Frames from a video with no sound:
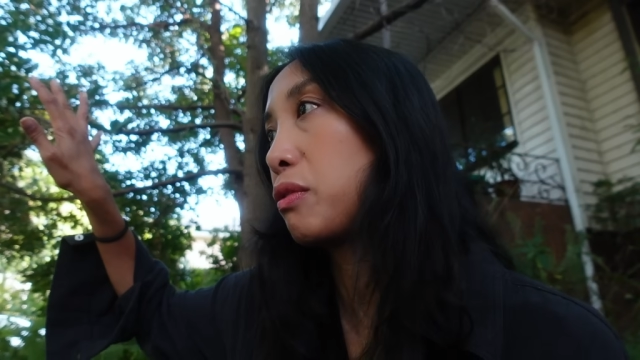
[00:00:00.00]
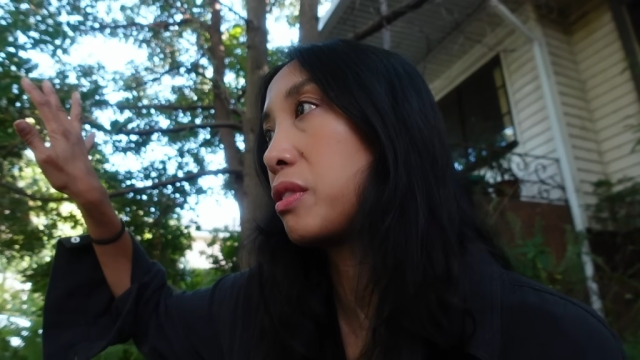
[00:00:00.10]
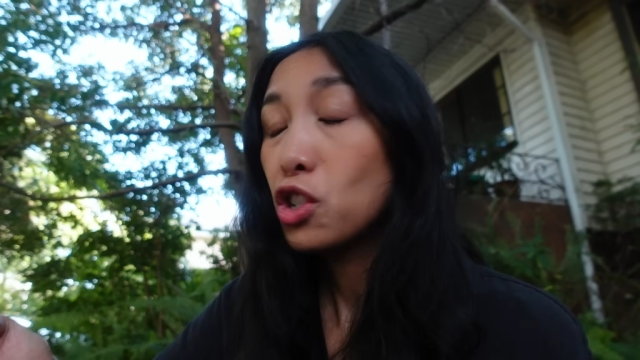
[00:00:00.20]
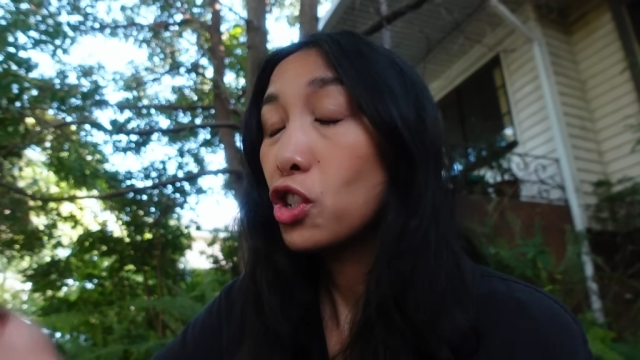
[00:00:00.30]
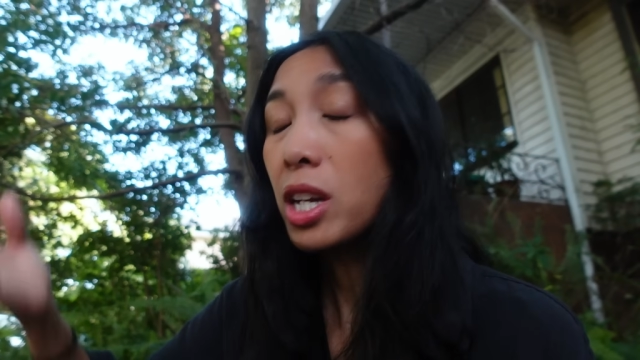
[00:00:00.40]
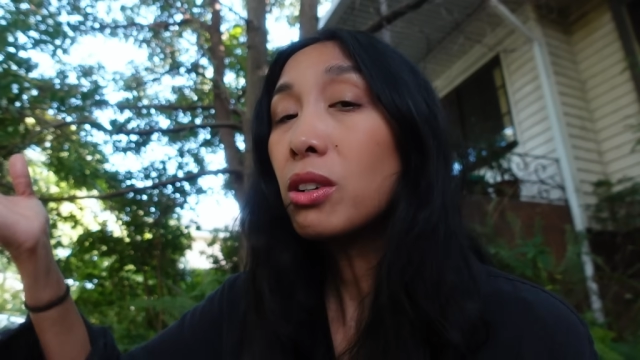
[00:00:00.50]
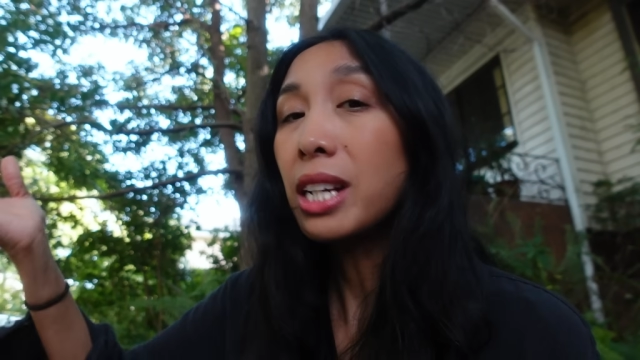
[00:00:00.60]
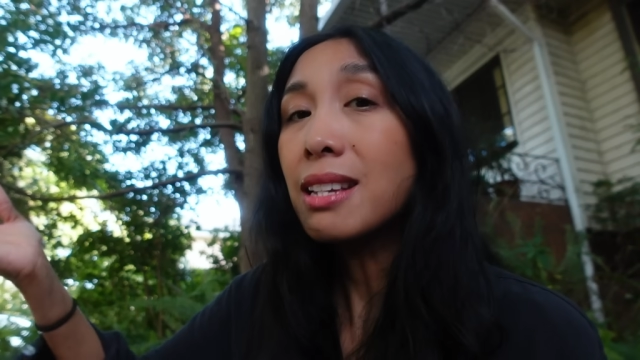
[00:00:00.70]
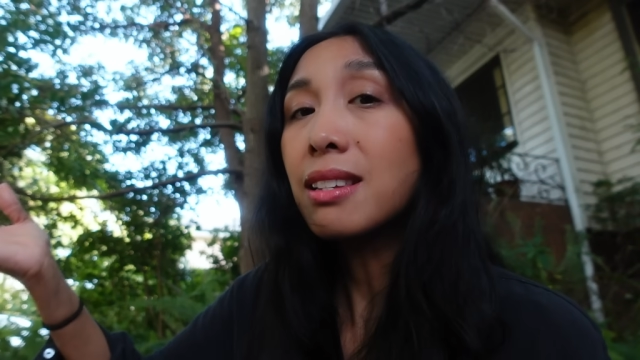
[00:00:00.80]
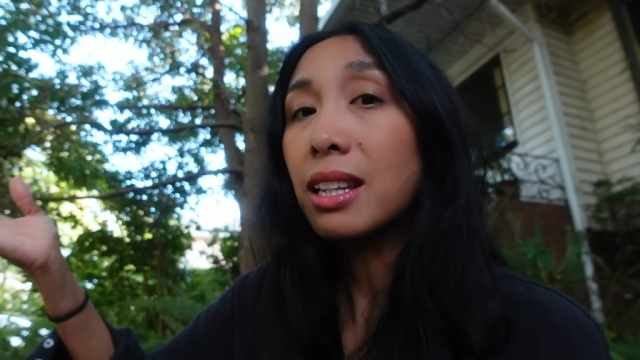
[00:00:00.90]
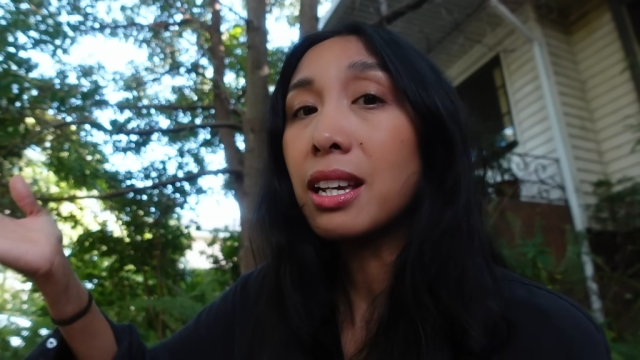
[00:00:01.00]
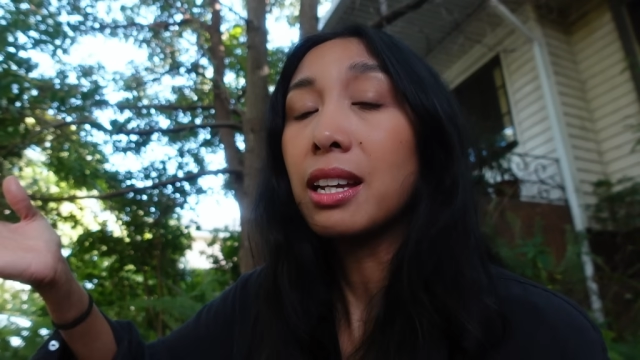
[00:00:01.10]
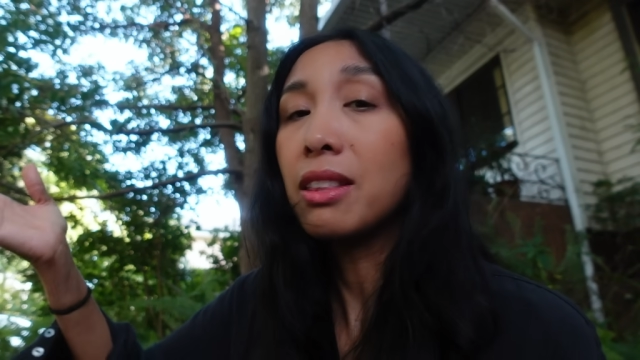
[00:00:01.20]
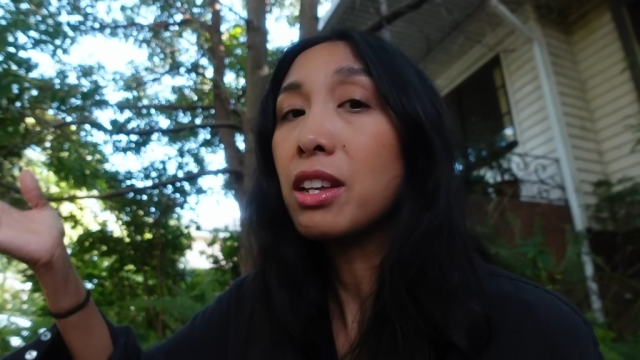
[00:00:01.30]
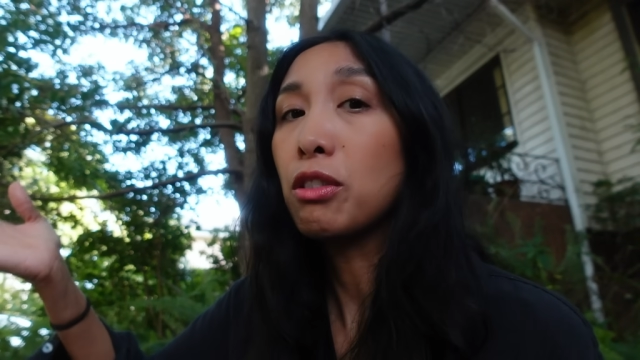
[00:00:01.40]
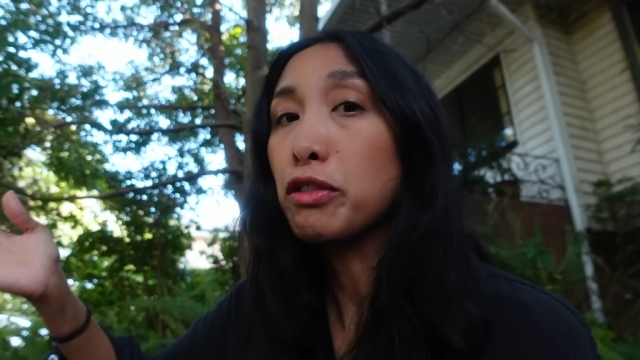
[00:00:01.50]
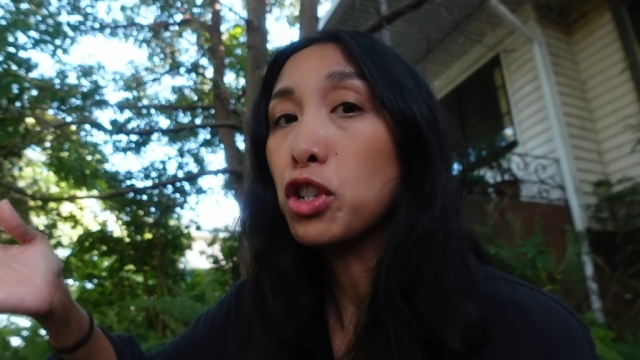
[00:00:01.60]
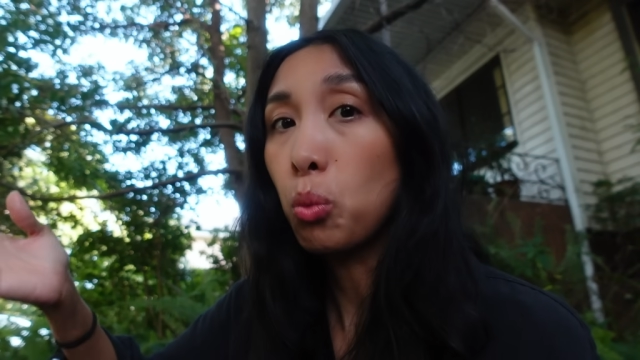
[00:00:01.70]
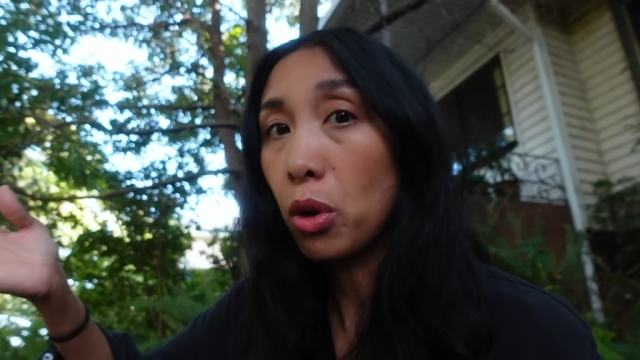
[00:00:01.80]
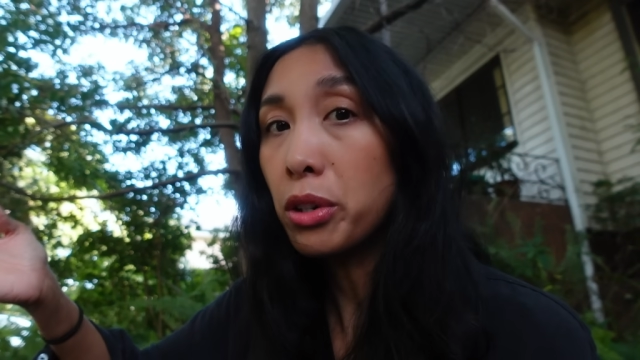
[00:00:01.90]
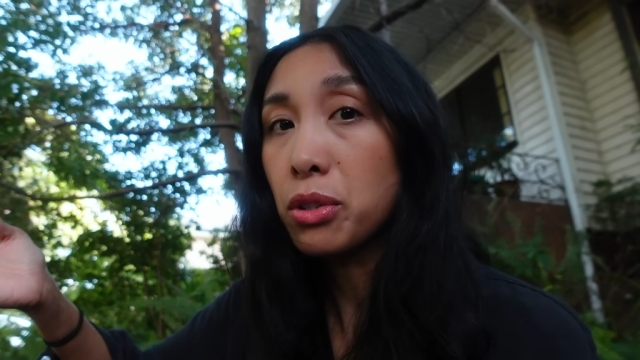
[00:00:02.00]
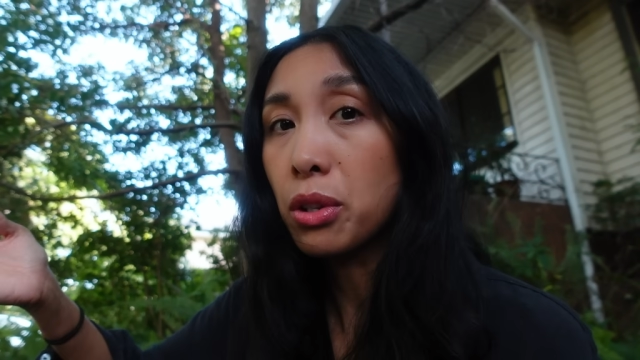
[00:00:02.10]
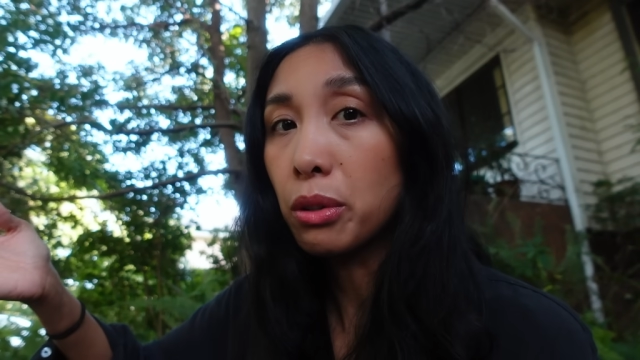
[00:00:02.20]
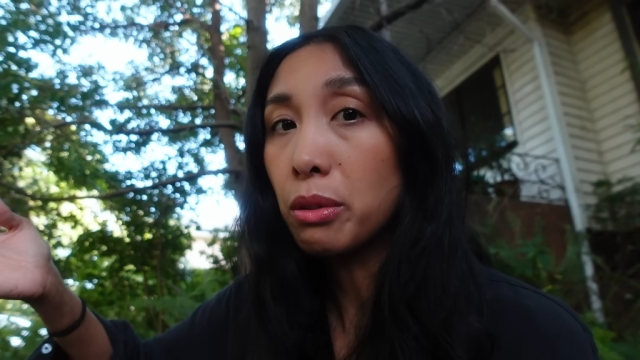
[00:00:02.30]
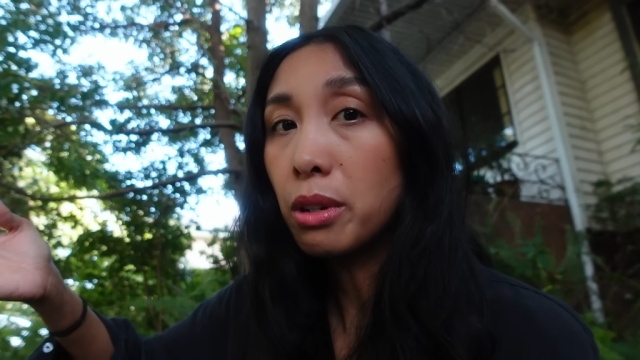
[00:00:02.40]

She could easily get in there if she wanted to.